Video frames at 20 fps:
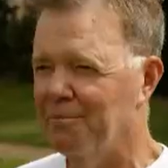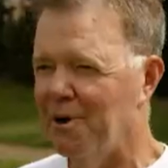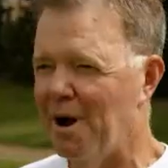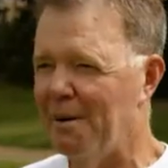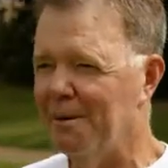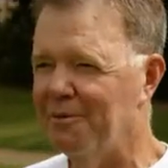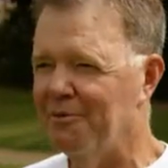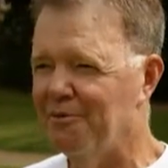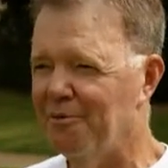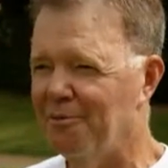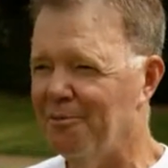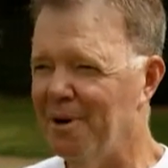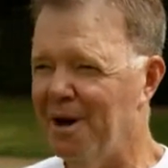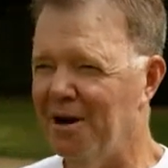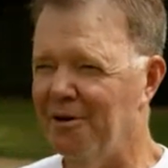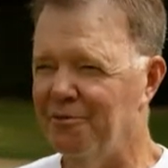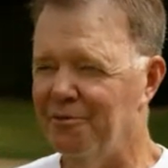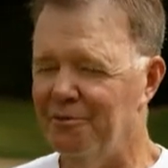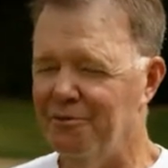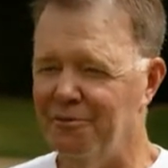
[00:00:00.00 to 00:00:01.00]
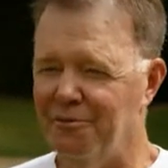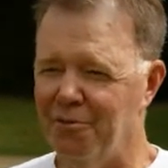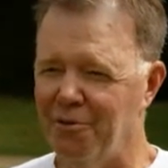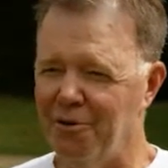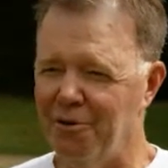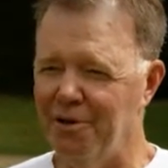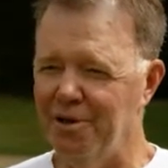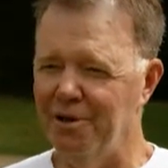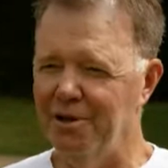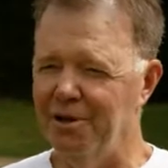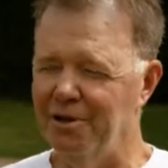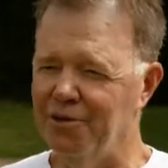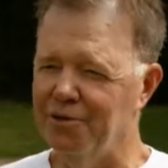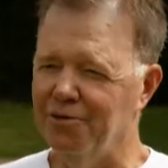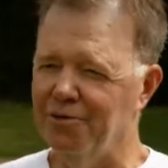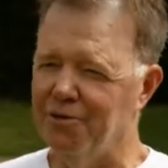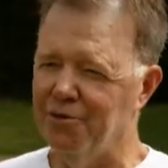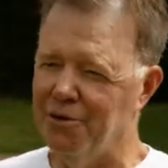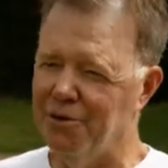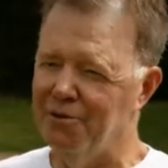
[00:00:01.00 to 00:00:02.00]
probably for about 40
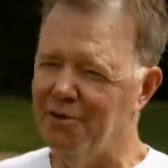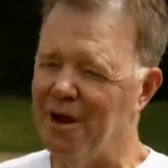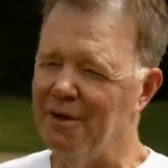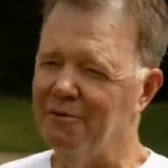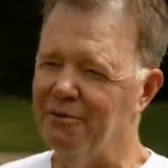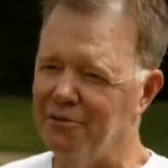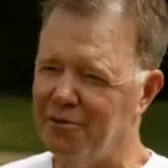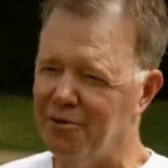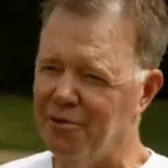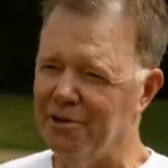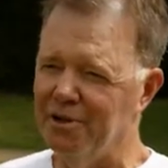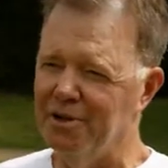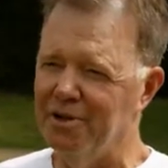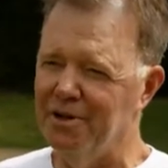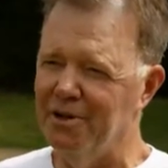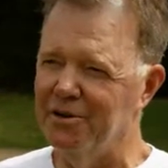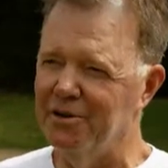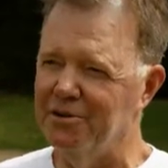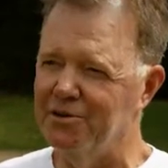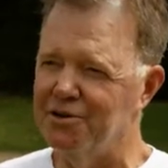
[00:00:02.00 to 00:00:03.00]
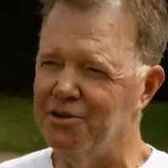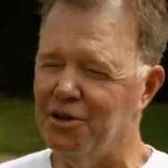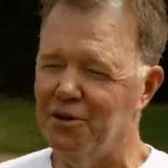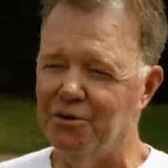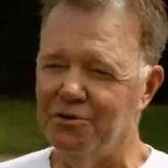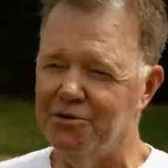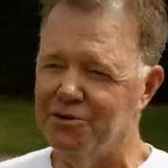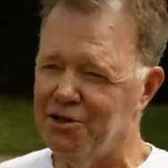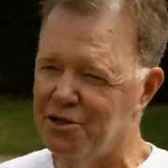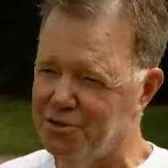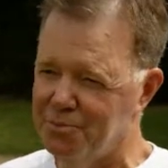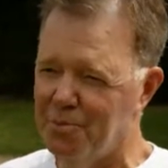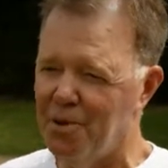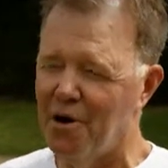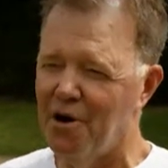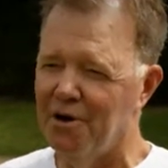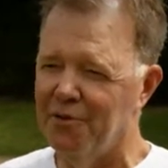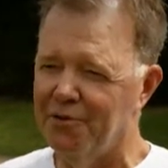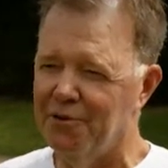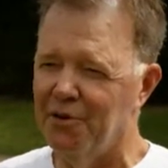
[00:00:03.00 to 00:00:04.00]
years, 35 to 40 years, so it's just
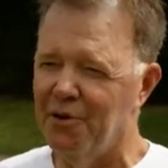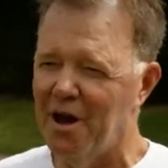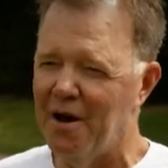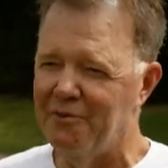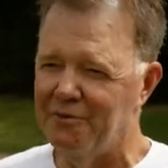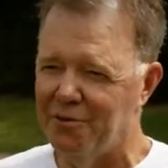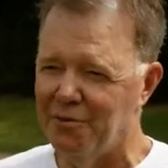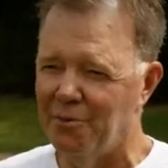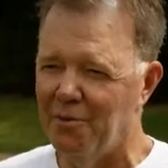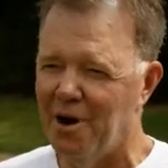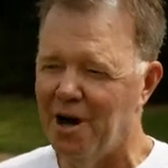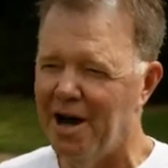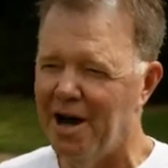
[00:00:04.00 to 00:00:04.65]
part of you after a